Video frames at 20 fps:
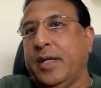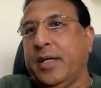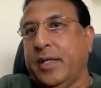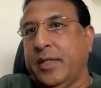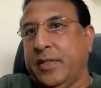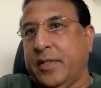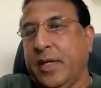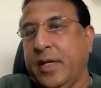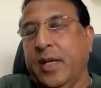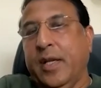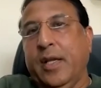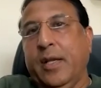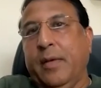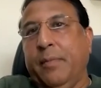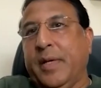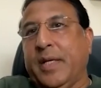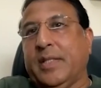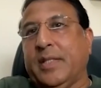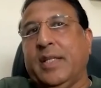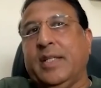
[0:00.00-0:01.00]
it is.
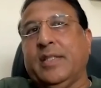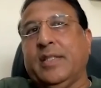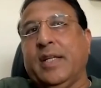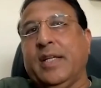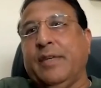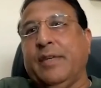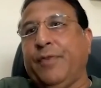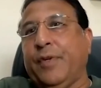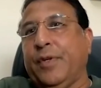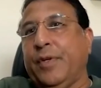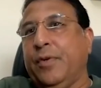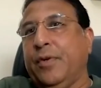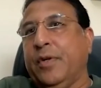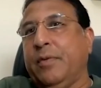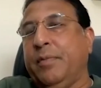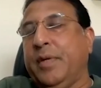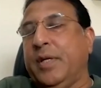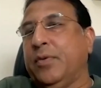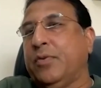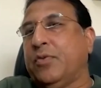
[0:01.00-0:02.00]
Because easily for you
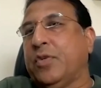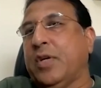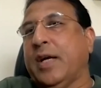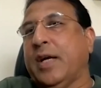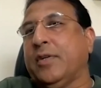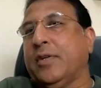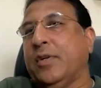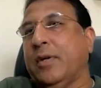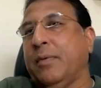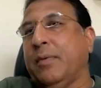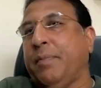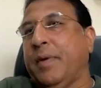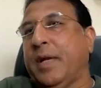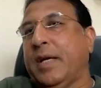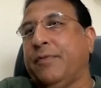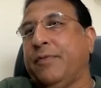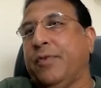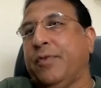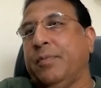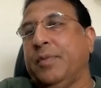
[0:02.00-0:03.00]
and me to chat on our
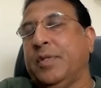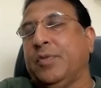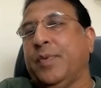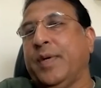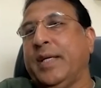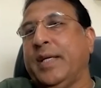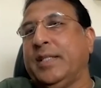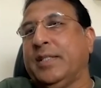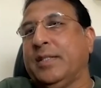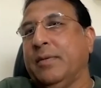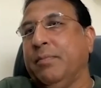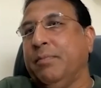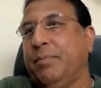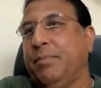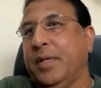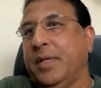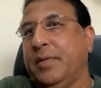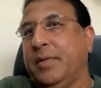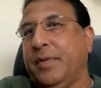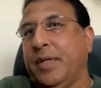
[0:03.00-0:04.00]
platform is very
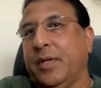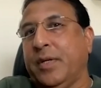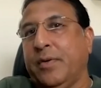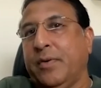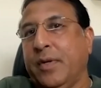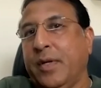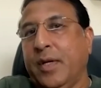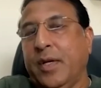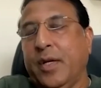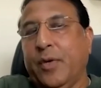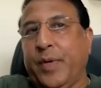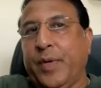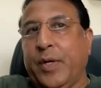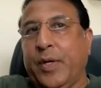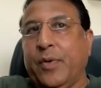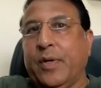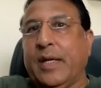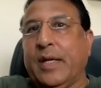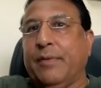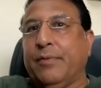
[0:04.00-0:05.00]
simple. You know, we
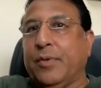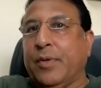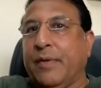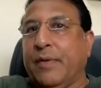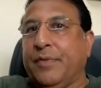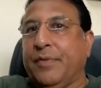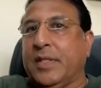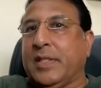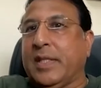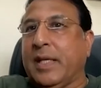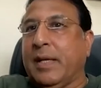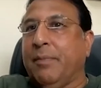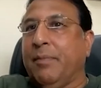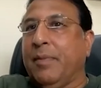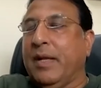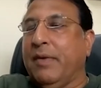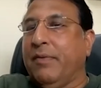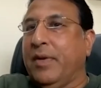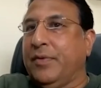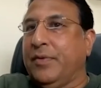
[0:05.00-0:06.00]
don't have to have the same
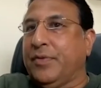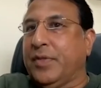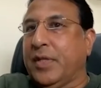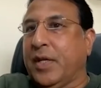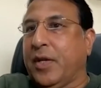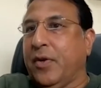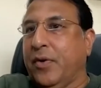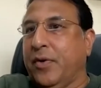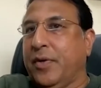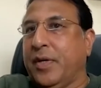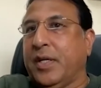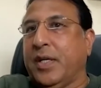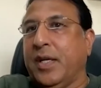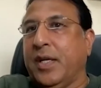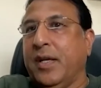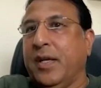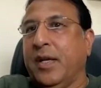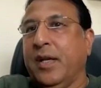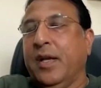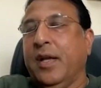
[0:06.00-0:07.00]
level of
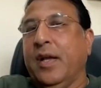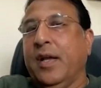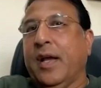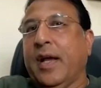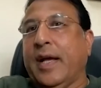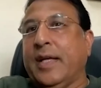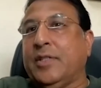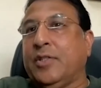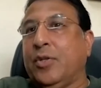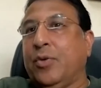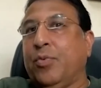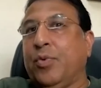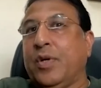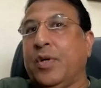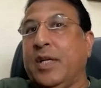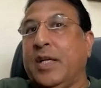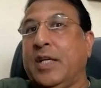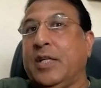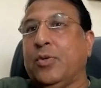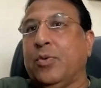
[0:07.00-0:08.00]
security as you would
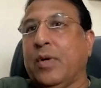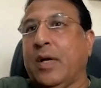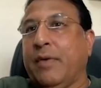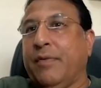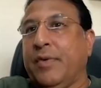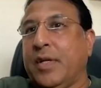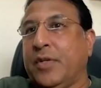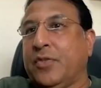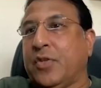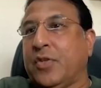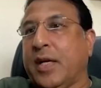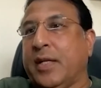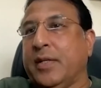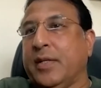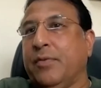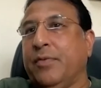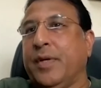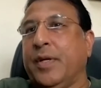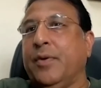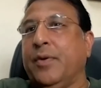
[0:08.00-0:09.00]
need to have on a
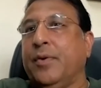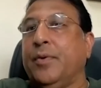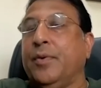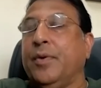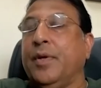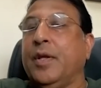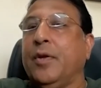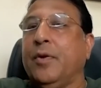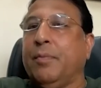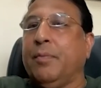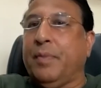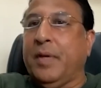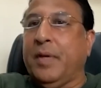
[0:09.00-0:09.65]
channel where you're doing your